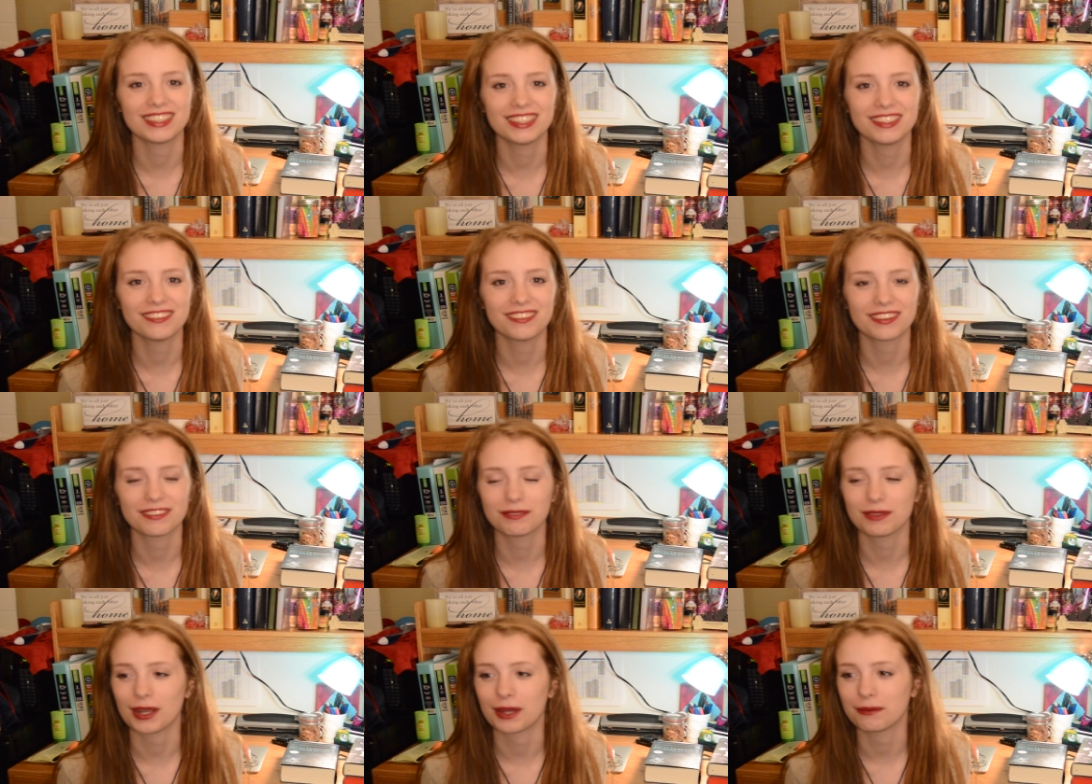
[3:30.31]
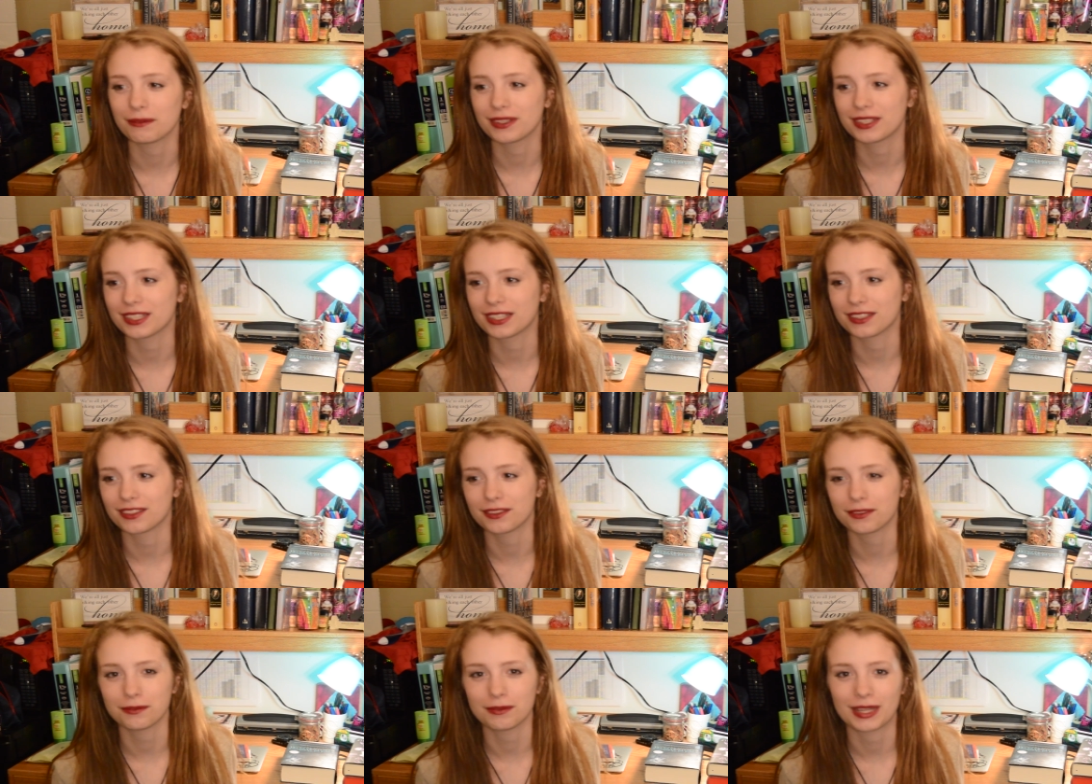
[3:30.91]
you are probably
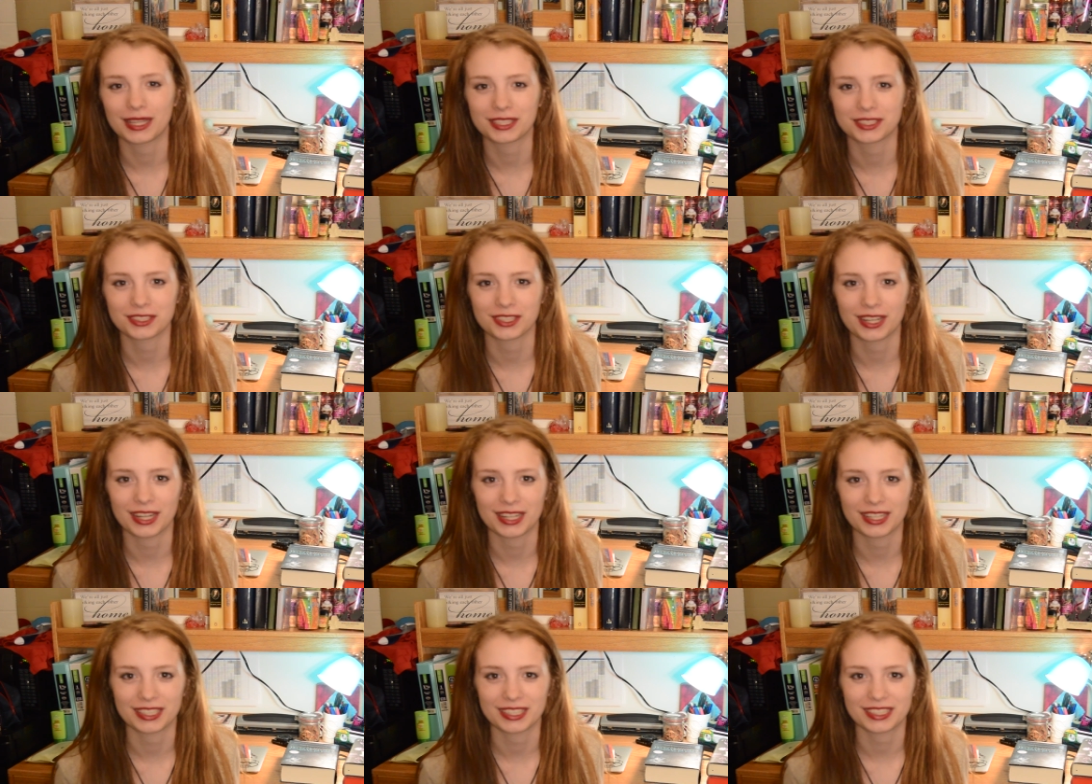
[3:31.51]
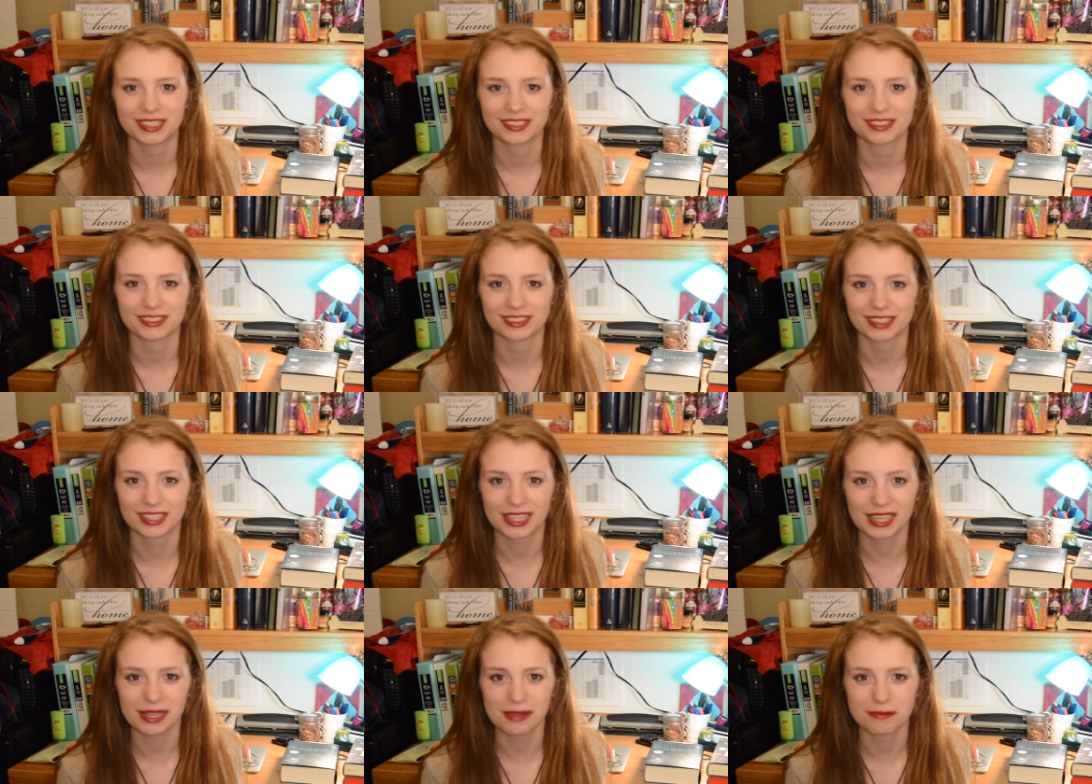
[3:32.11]
gonna smash your head against
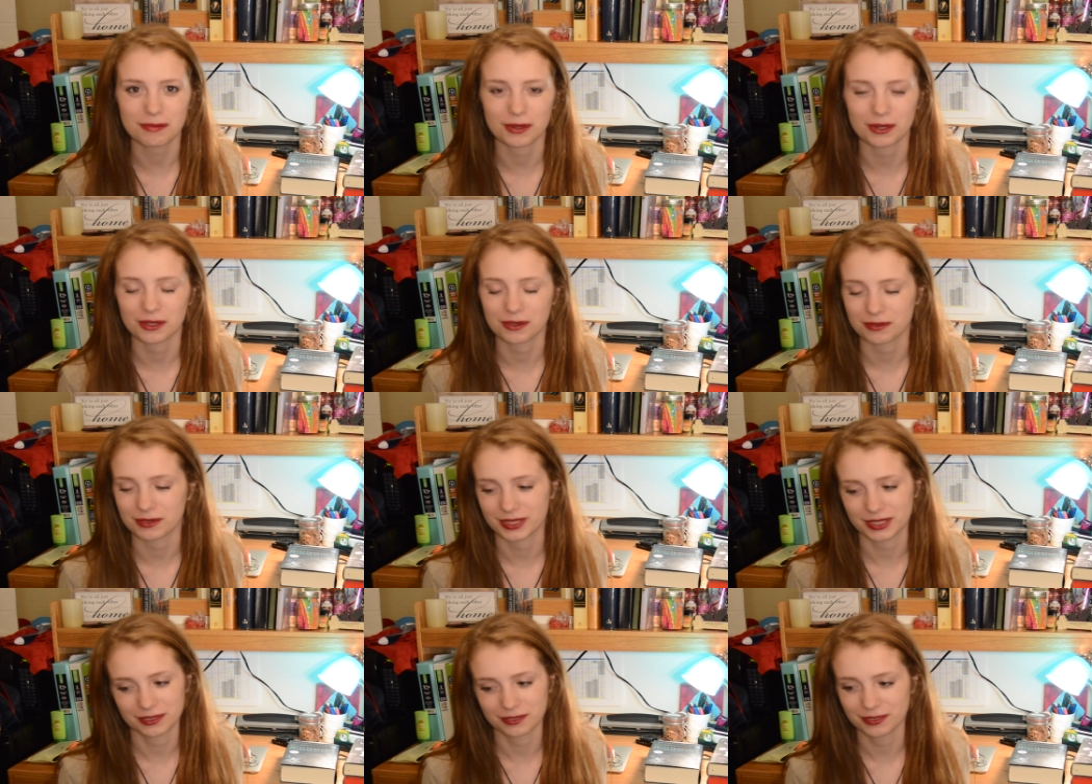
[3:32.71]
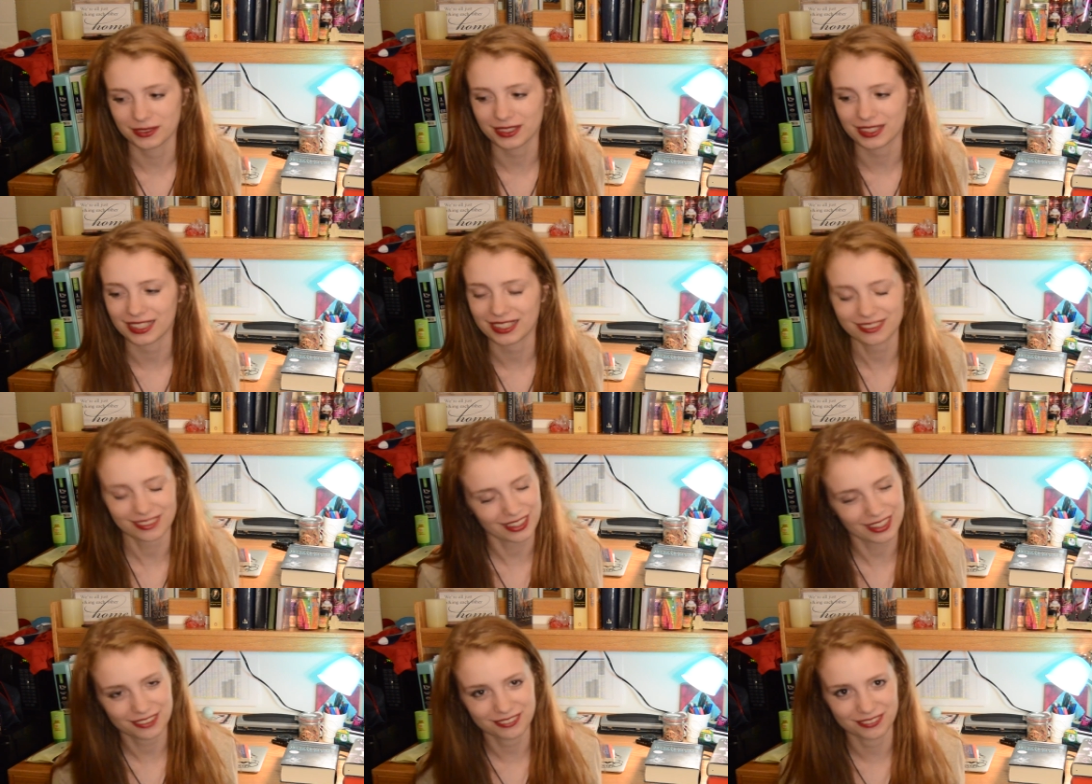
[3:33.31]
the keyboard when you
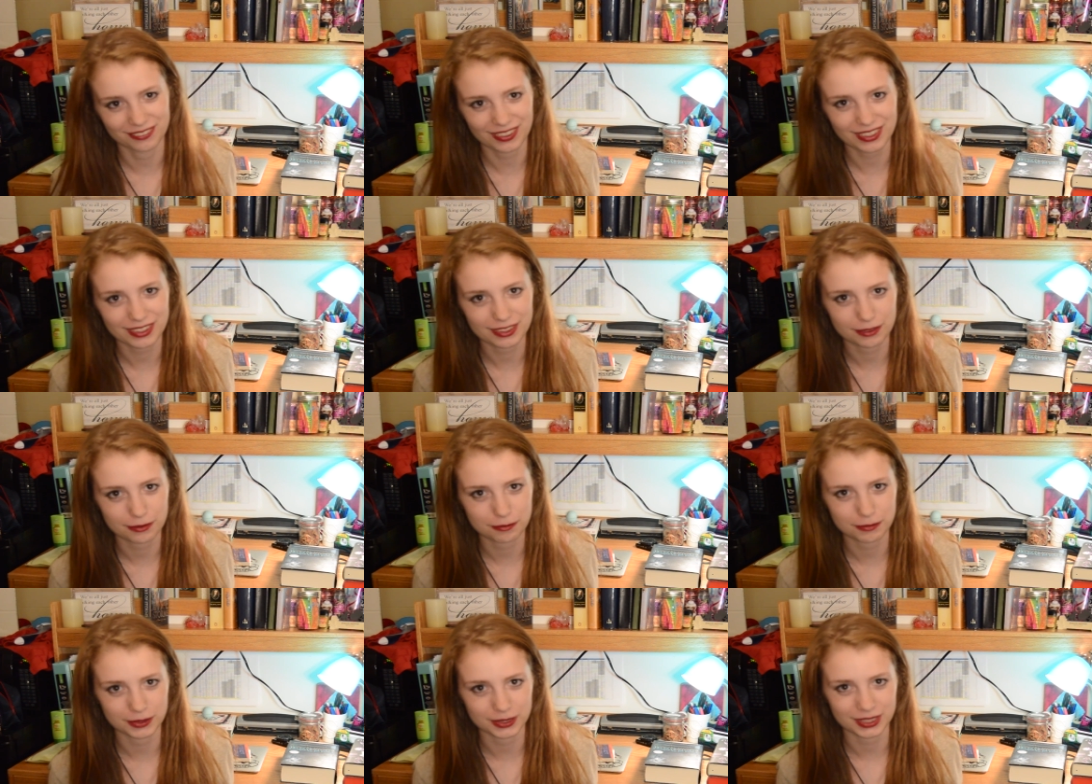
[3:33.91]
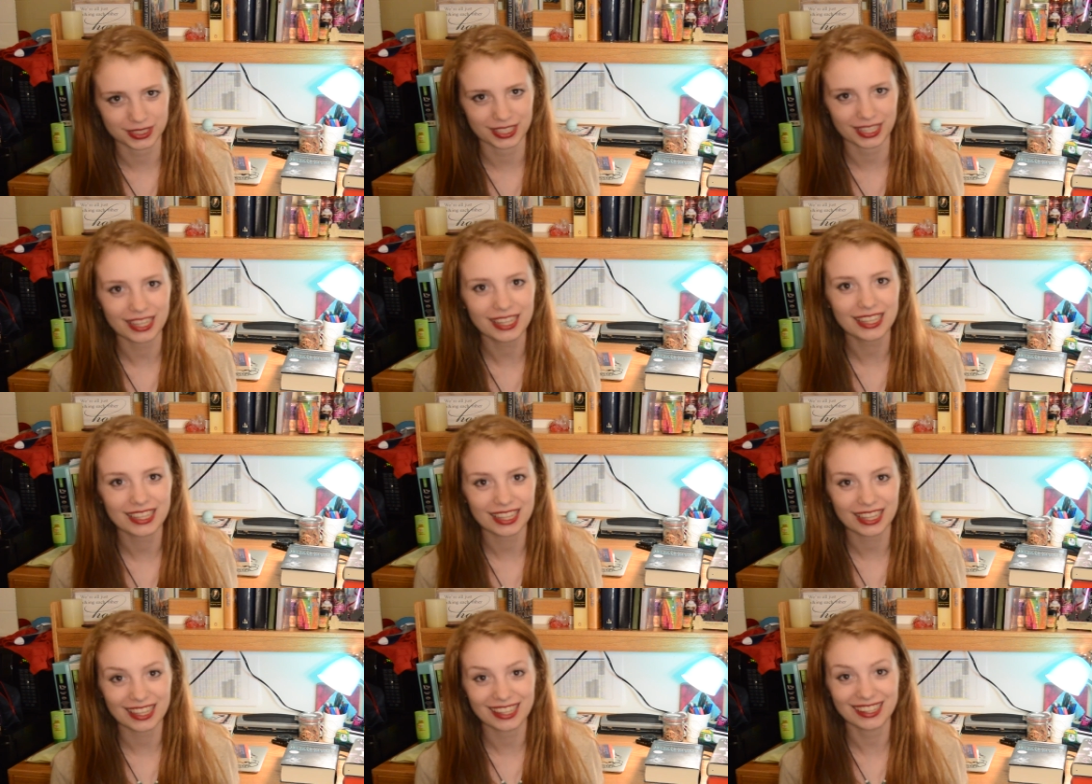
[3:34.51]
realize I haven't read this book yet,